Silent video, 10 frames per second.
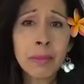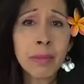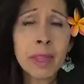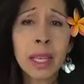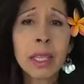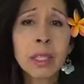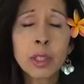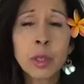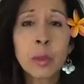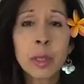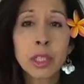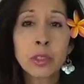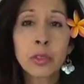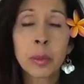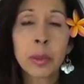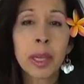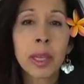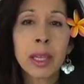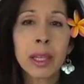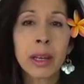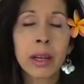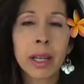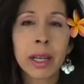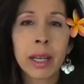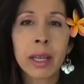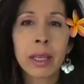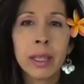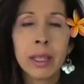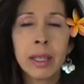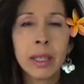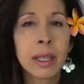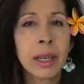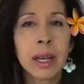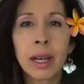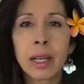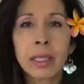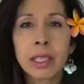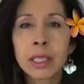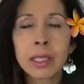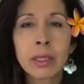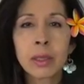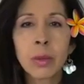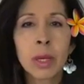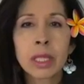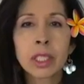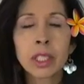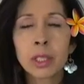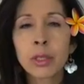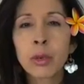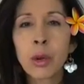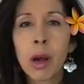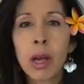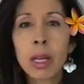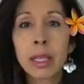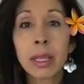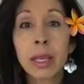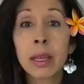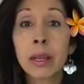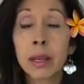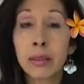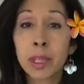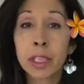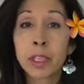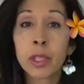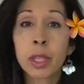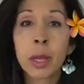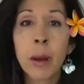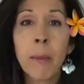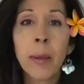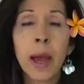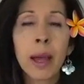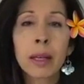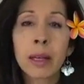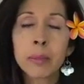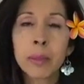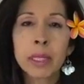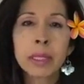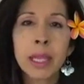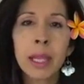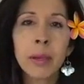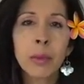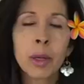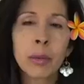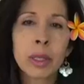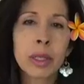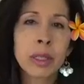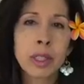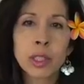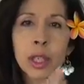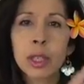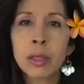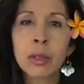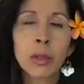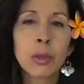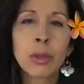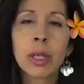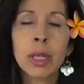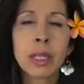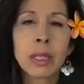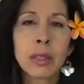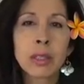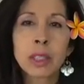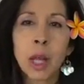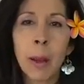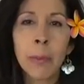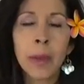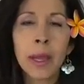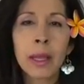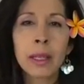thank you so much for being here, and I just want to cheer you on, and I invite you to come back on Monday where we're going to start a whole another topic,